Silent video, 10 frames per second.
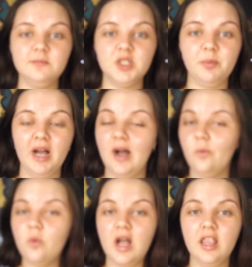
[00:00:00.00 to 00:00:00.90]
to
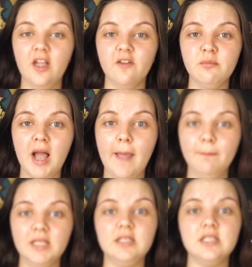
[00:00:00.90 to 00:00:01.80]
part 1 of my
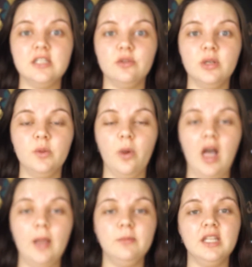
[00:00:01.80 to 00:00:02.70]
mini-series where
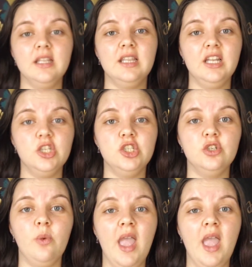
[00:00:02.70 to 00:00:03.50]
I'm going to teach you